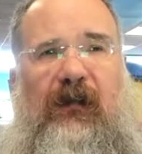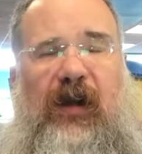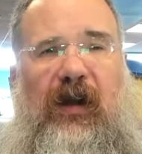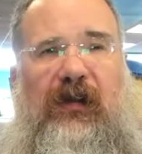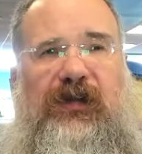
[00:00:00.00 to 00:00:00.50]

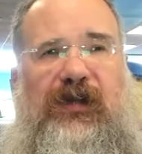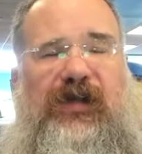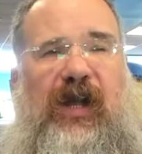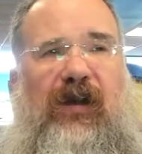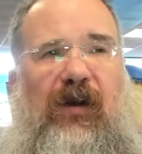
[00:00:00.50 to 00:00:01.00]
well, just
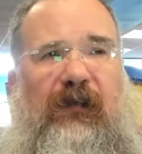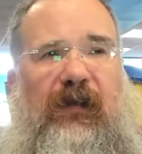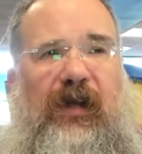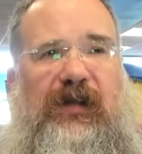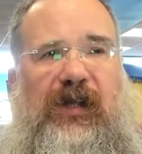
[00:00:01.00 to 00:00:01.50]
get
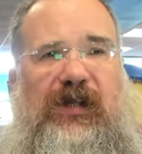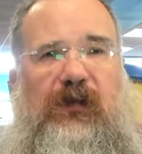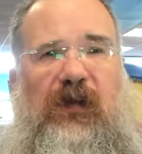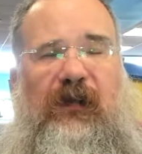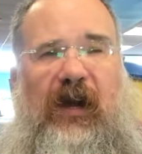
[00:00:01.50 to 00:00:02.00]
over it, just
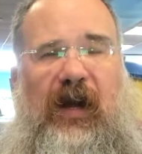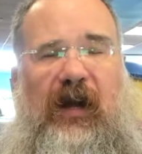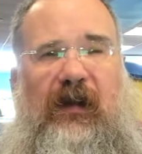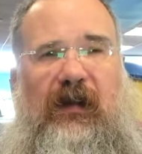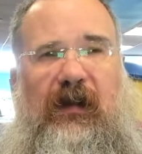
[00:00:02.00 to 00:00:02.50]
move
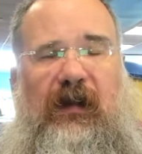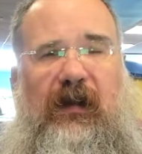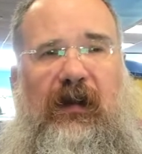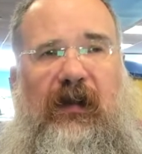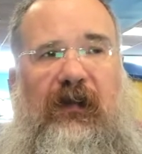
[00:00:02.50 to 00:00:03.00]
on,
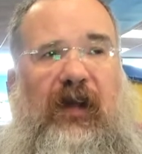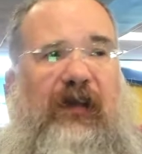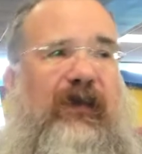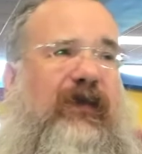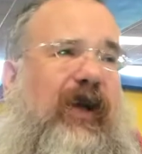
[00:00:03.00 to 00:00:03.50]

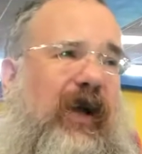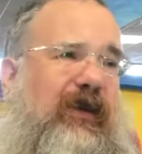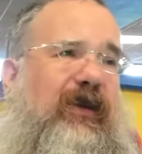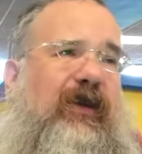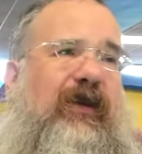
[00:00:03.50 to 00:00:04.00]
says in
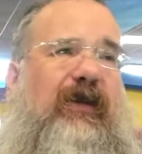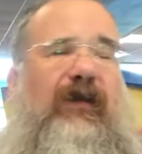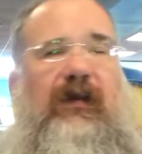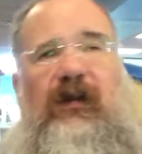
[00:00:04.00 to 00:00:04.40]
Tanya,